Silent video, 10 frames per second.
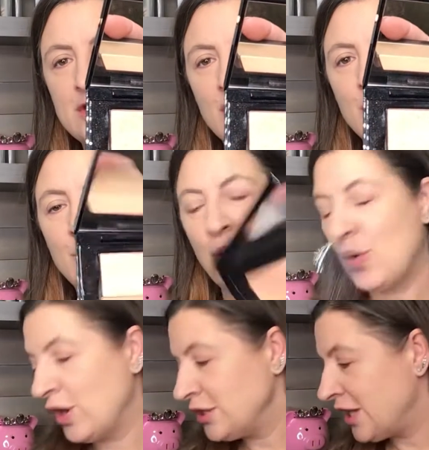are
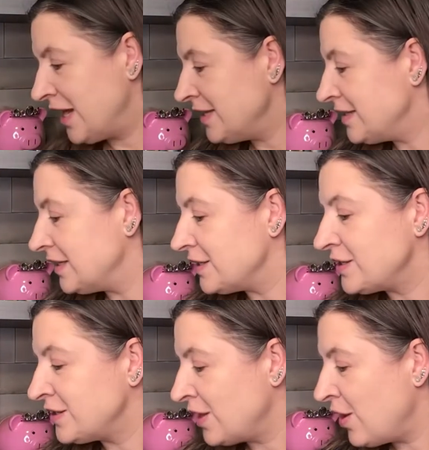gorgeous.
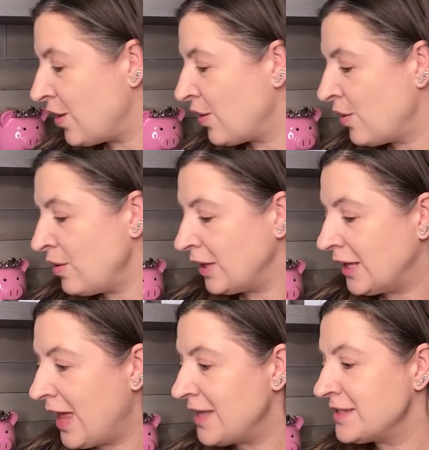So
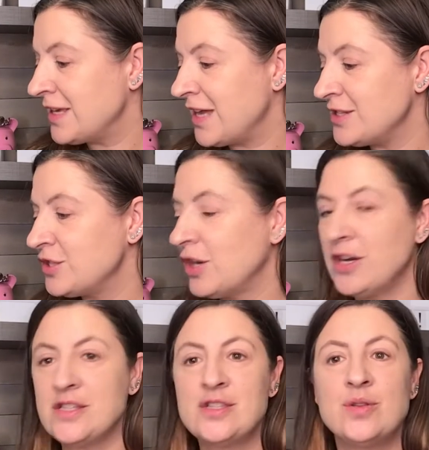let's get
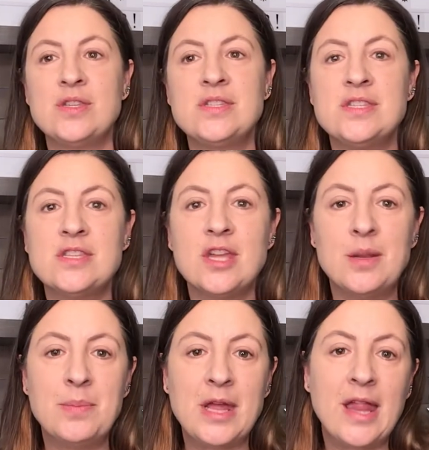started. So this is going
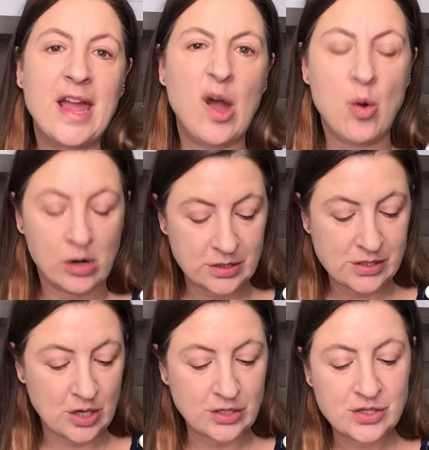to be like a
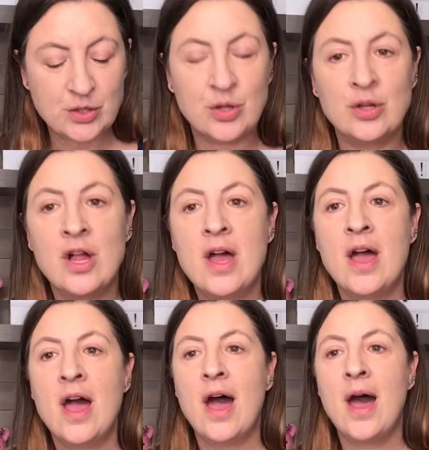horizontal
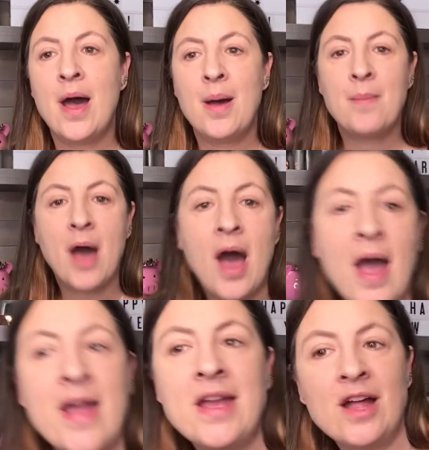
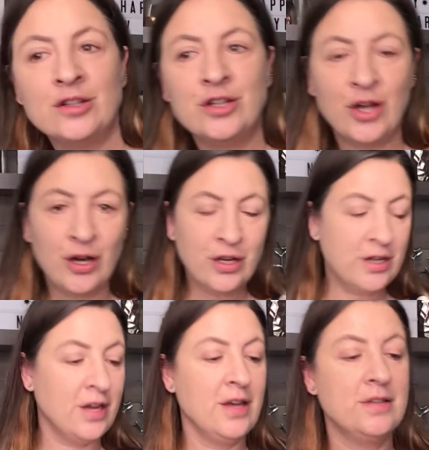eye look
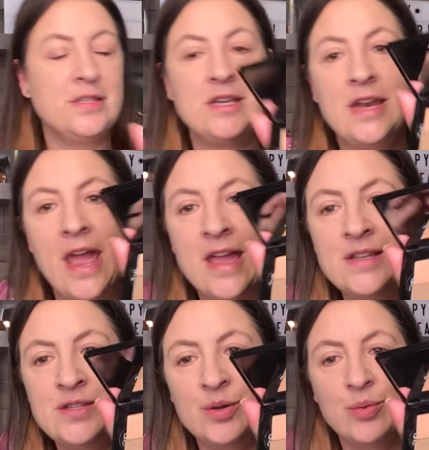today.
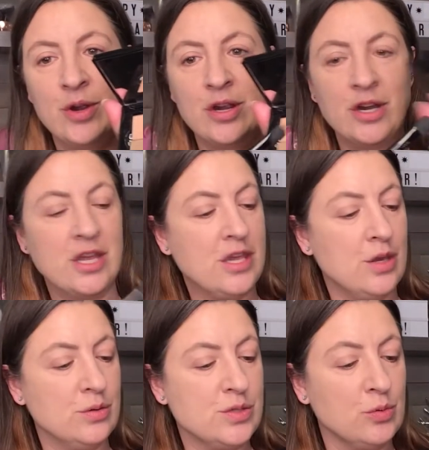So we're going
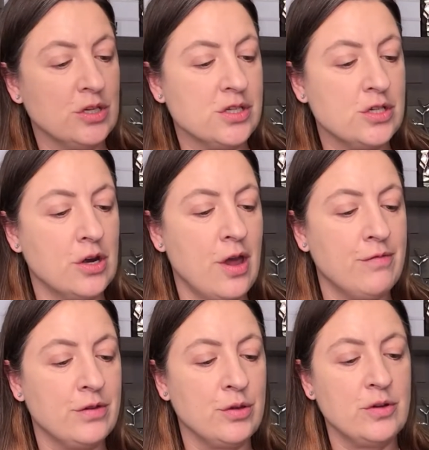to start off
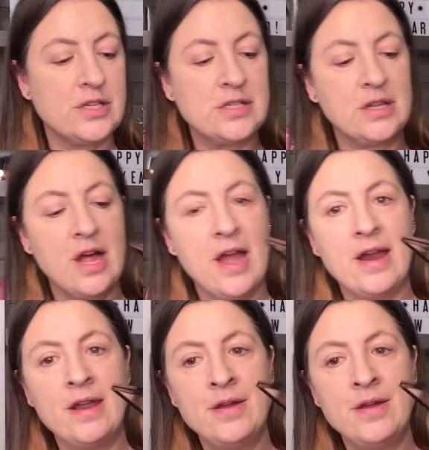with Crystalline,